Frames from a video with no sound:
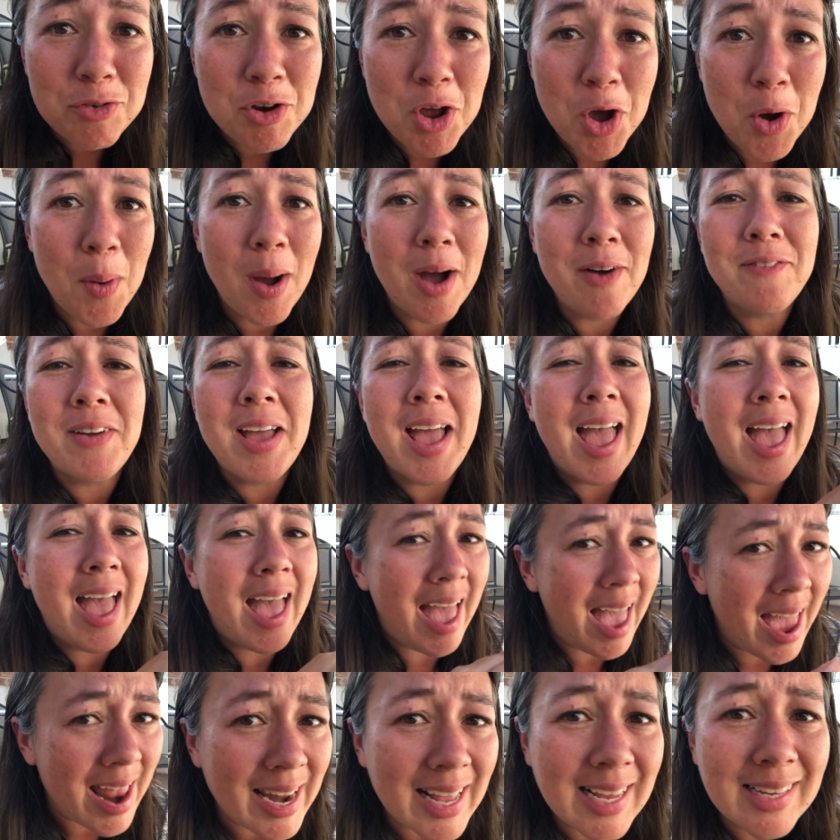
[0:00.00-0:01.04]
you know of
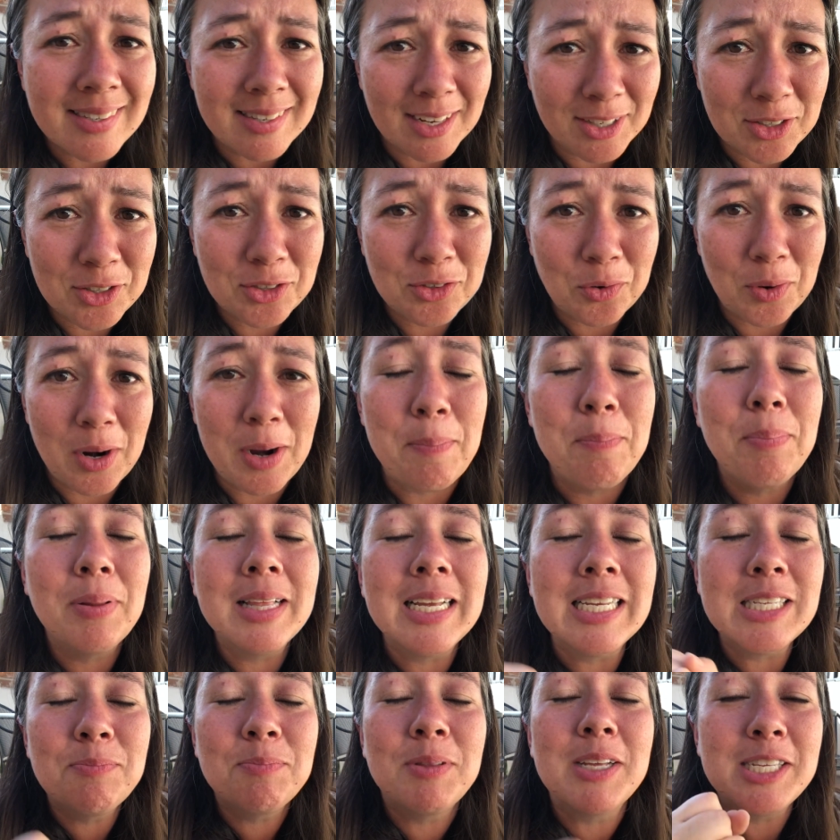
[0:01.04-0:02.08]
any such story,
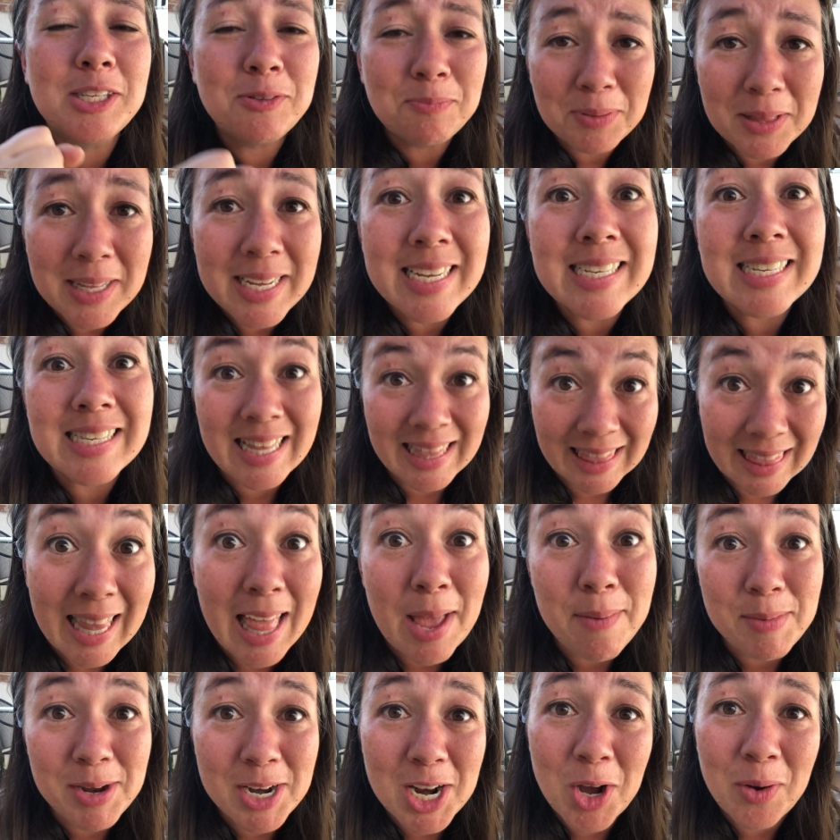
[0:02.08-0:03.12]
please, please, please
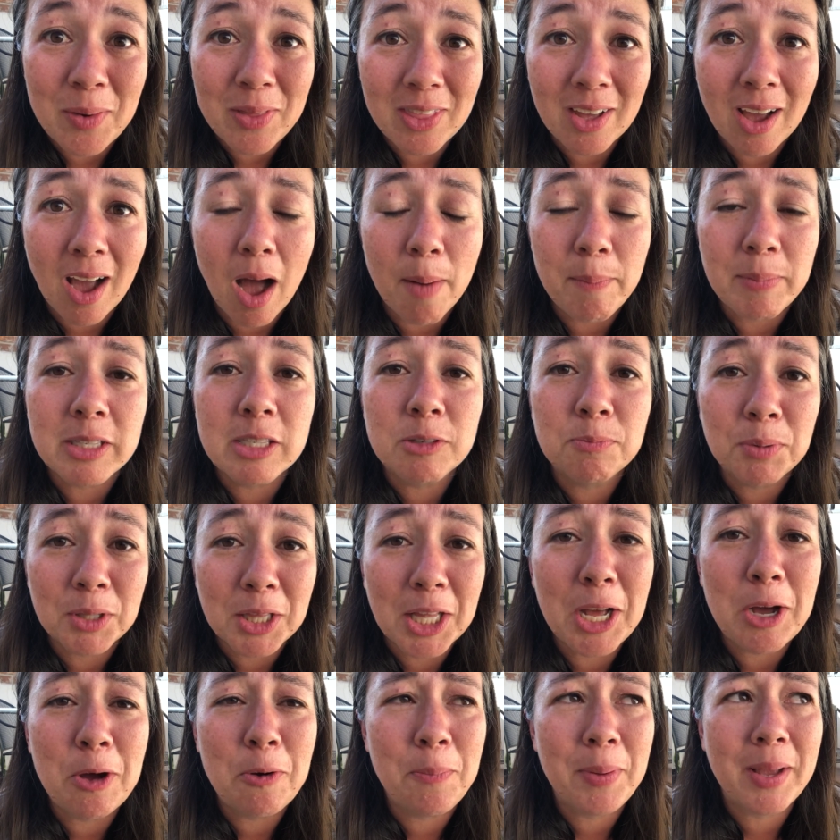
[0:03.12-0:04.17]
let me know in the comments
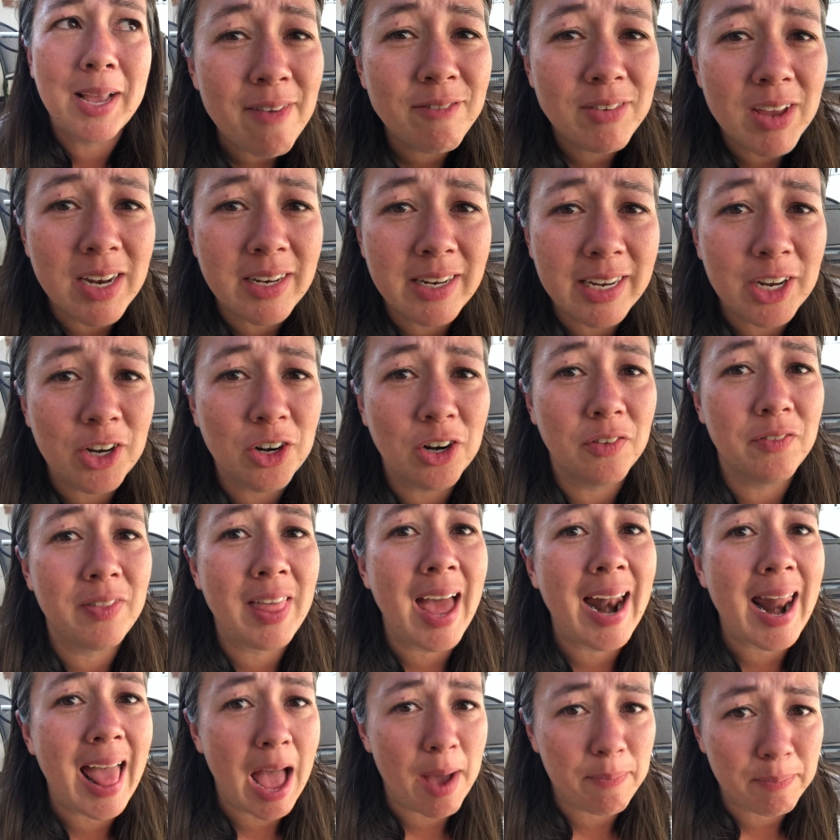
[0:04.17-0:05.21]
below. I've yet to hear of
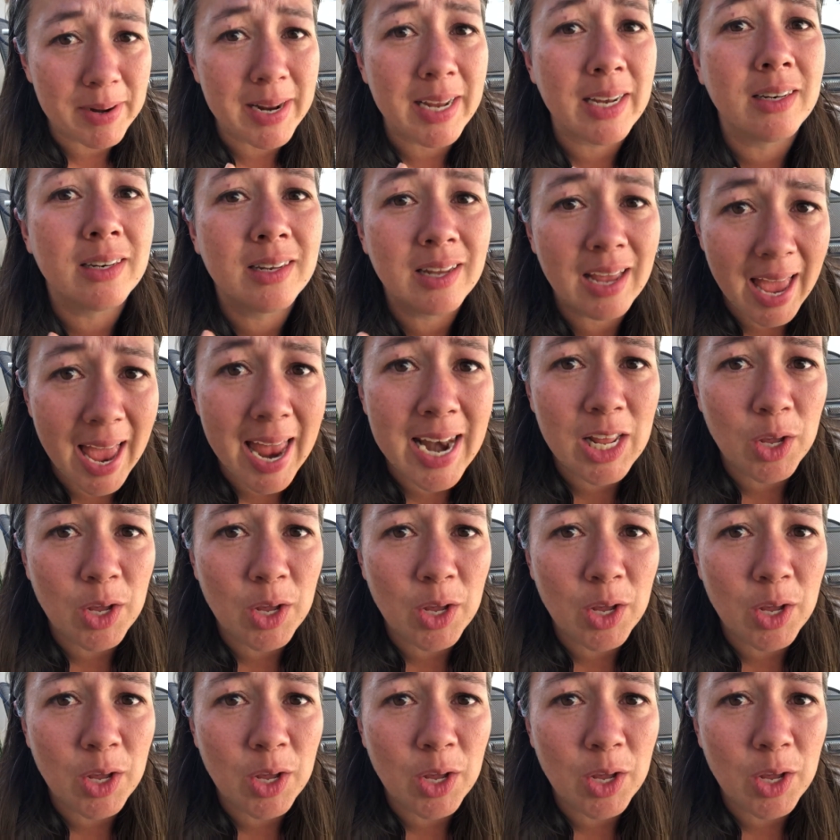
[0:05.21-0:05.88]
that happening to